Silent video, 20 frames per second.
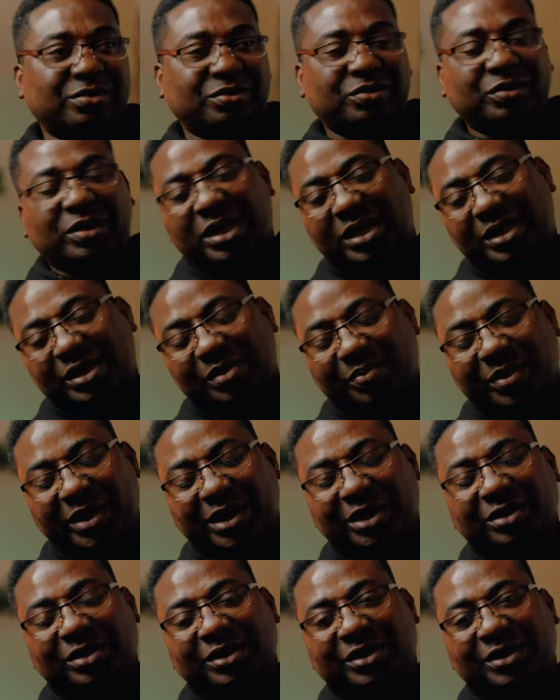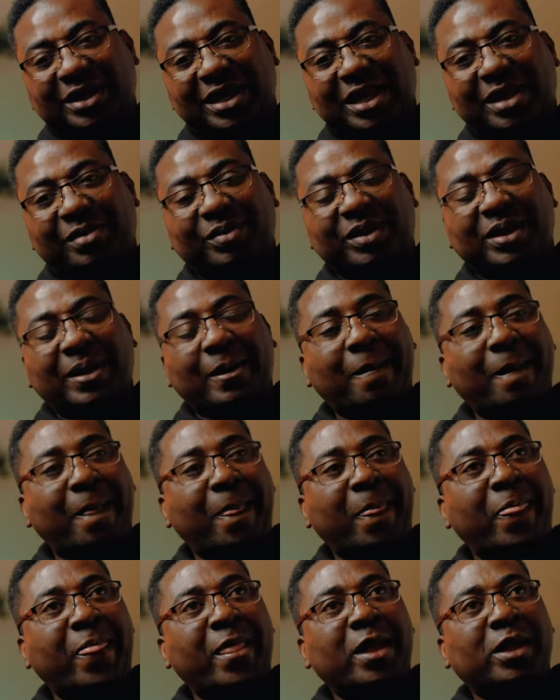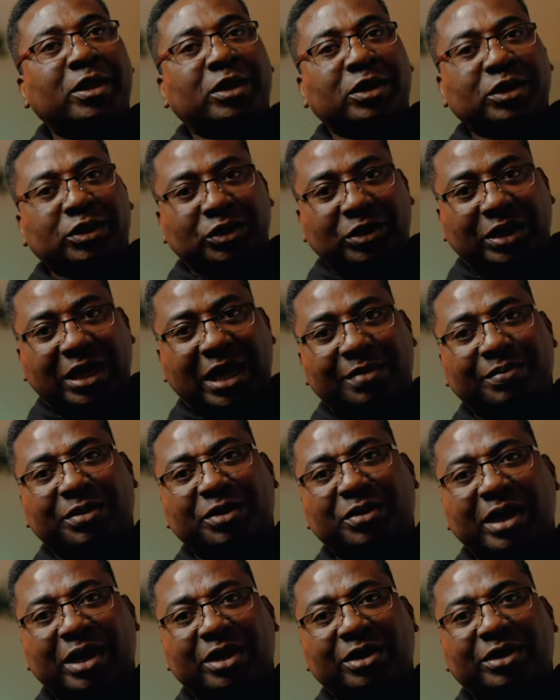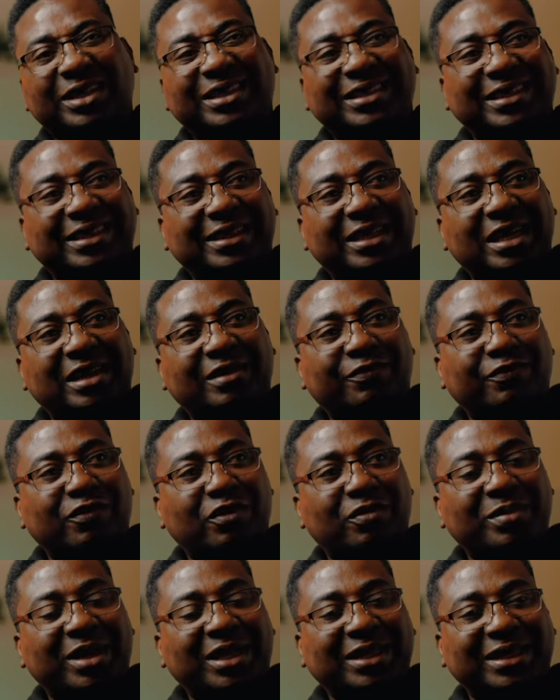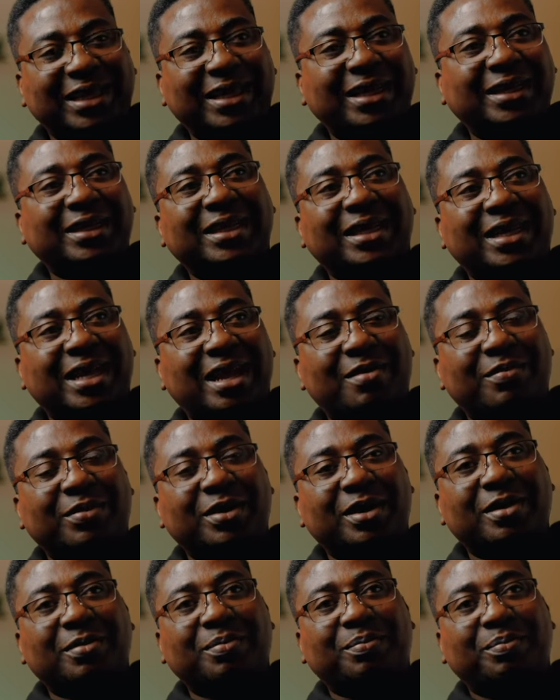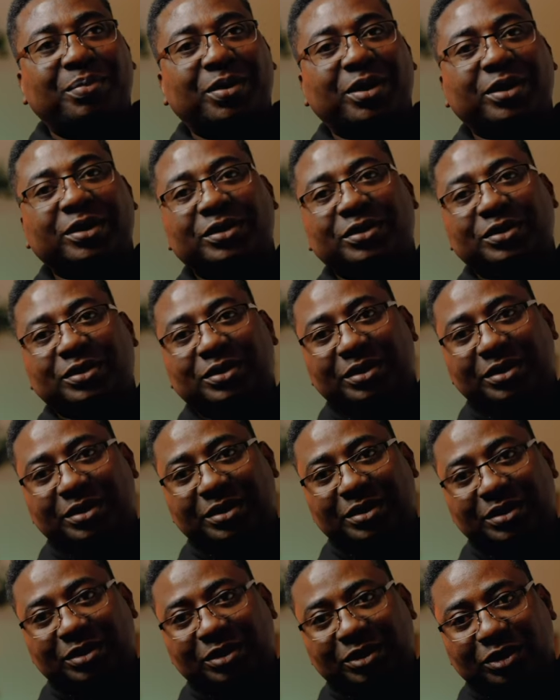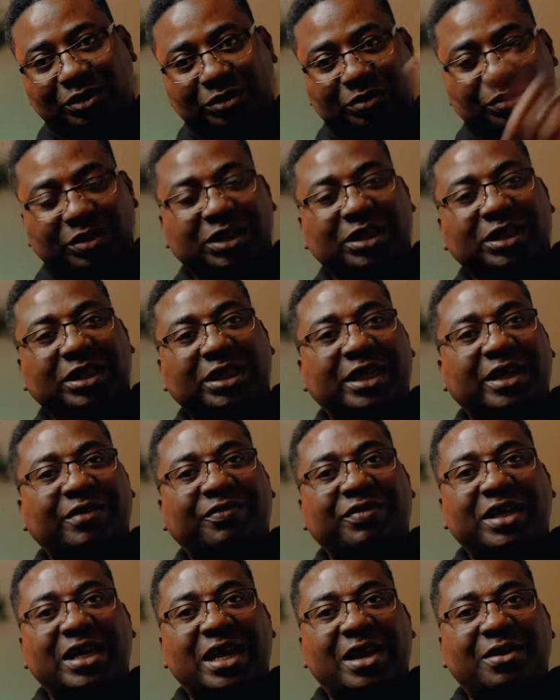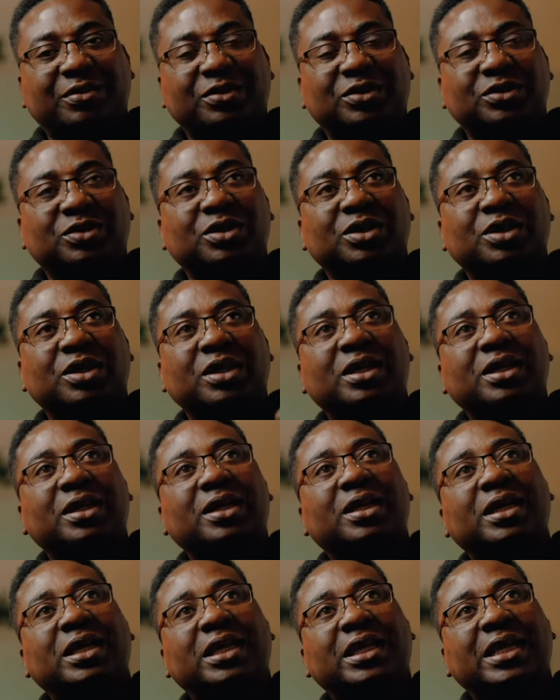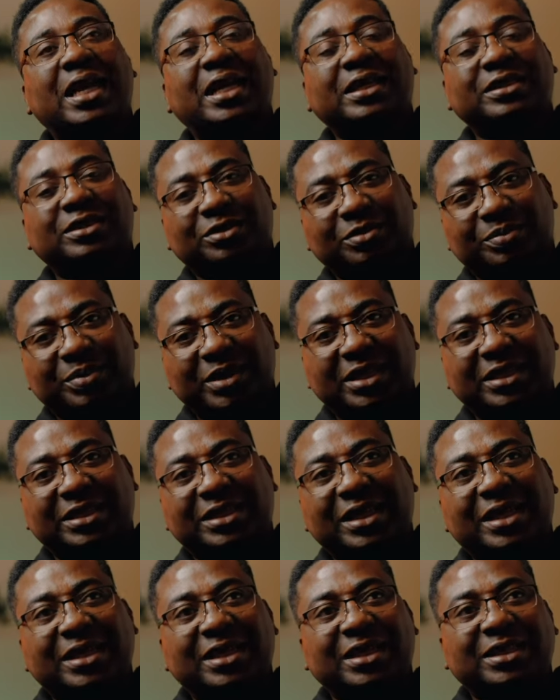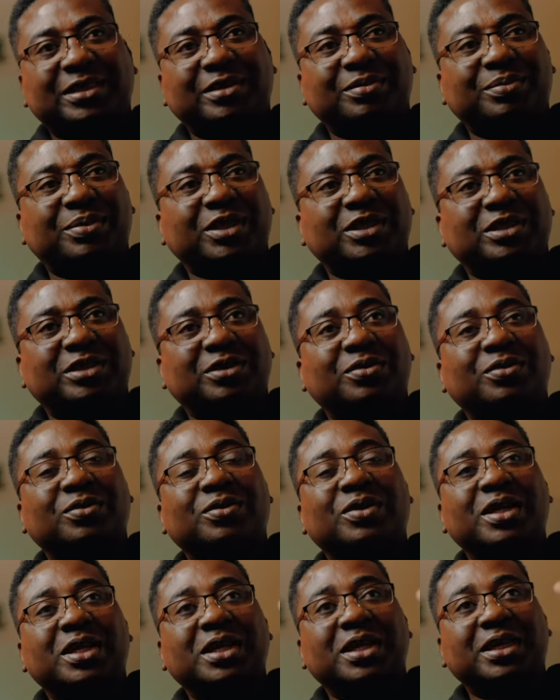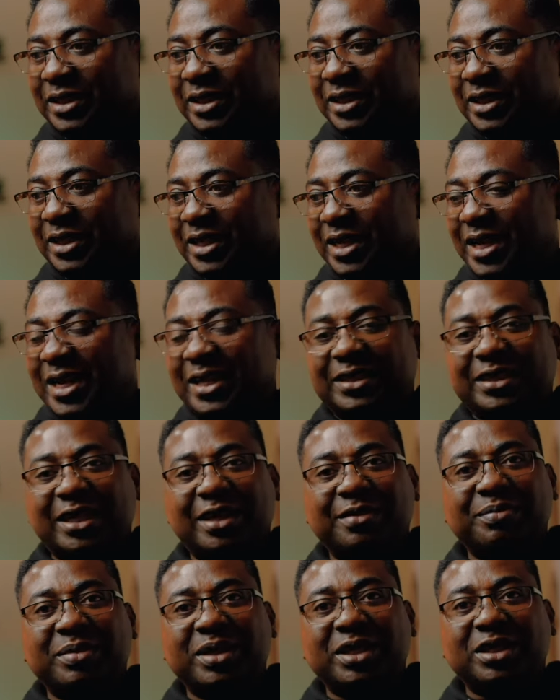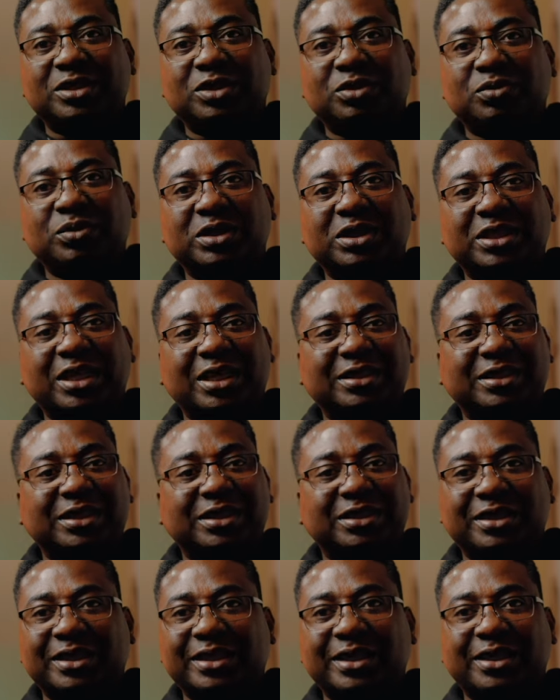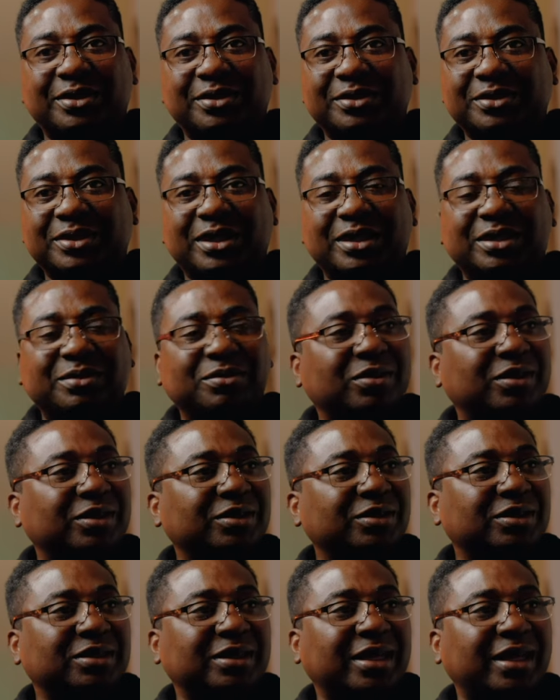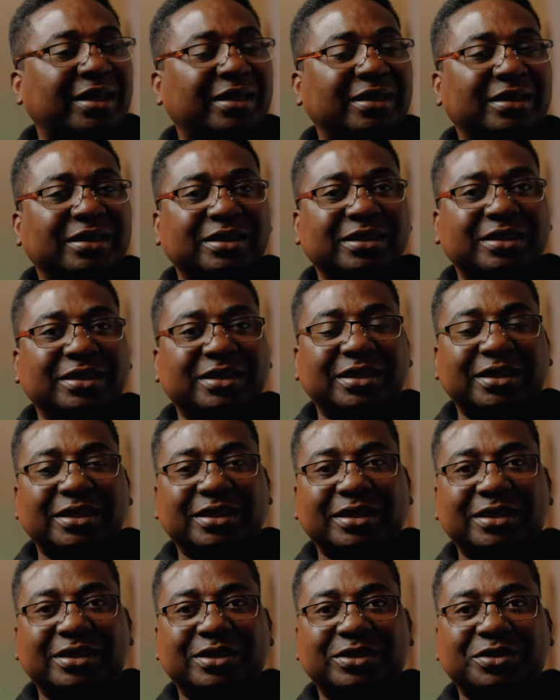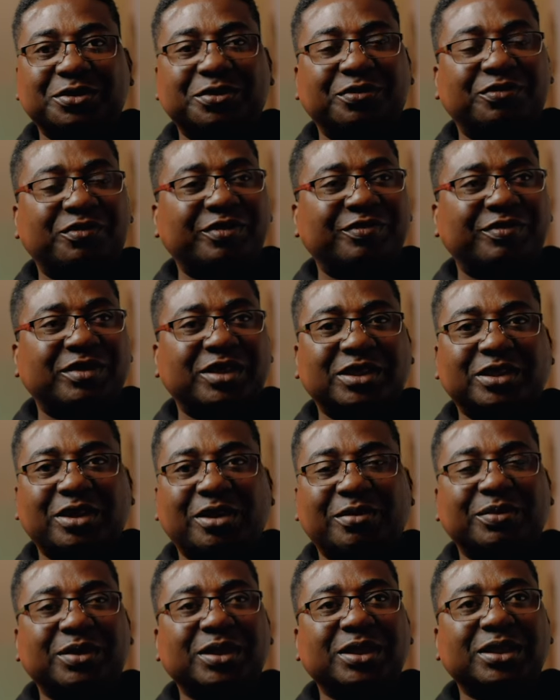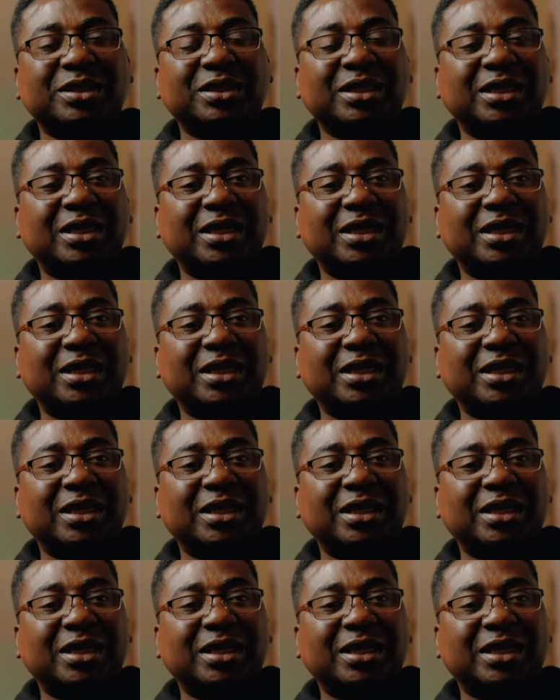where depending on your camera, you can be recording in that format in the camera, but switch giving out, it has to be in 1080p. So Atem mini switchers, the 300 ones and the 250 something,